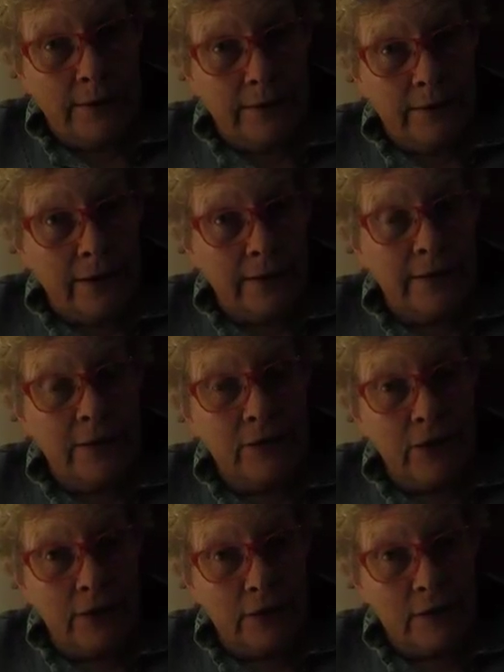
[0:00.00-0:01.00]
didn't get in the
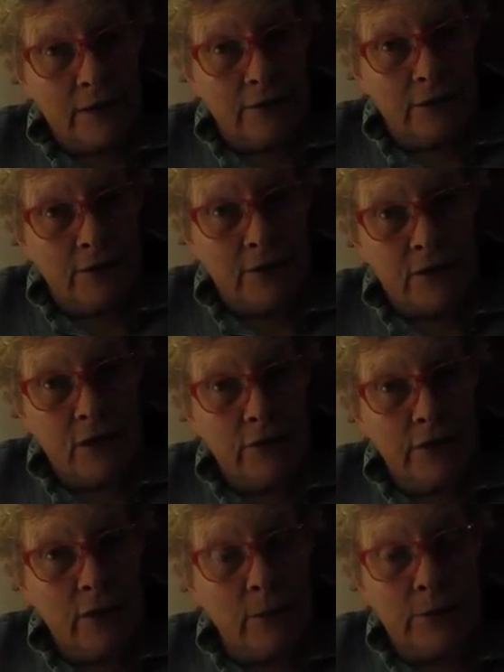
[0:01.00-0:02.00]
final seven of the
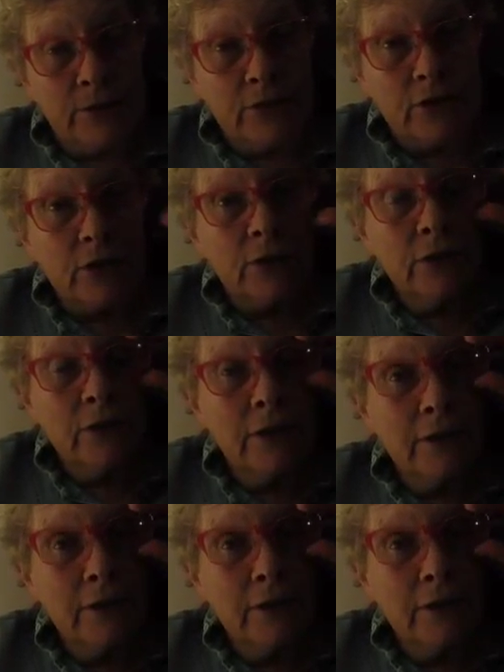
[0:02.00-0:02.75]
Solvay competition,